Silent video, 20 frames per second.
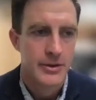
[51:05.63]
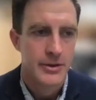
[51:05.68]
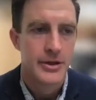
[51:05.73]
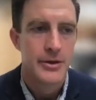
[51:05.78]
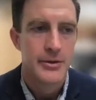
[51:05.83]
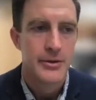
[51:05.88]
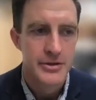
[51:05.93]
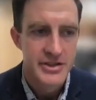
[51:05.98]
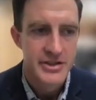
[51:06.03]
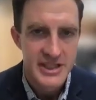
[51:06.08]

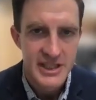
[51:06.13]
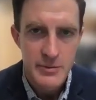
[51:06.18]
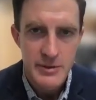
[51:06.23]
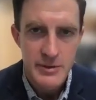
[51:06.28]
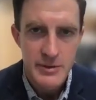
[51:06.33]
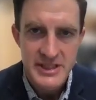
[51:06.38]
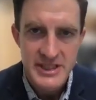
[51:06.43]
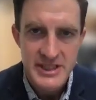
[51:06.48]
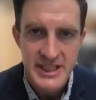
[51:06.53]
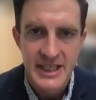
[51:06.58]
use
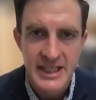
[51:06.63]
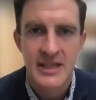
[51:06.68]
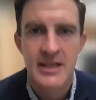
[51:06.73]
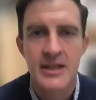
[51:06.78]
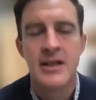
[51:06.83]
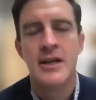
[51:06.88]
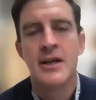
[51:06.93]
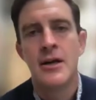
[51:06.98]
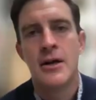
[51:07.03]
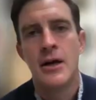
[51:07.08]
sequencing
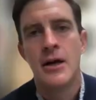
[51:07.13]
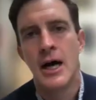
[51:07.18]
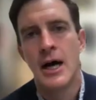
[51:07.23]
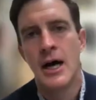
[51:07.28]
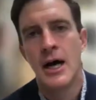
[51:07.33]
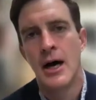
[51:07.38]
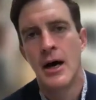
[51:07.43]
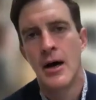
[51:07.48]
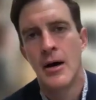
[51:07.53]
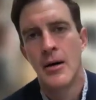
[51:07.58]

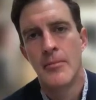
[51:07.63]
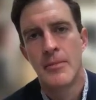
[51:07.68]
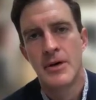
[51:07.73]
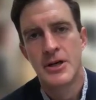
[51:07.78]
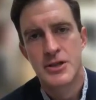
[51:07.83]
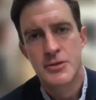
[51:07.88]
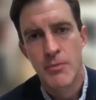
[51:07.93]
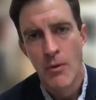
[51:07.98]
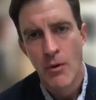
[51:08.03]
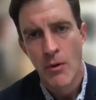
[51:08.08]

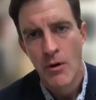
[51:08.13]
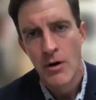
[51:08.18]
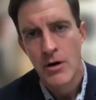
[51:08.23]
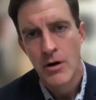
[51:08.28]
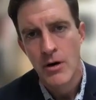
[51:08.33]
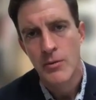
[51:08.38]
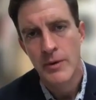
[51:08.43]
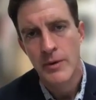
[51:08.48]
much more.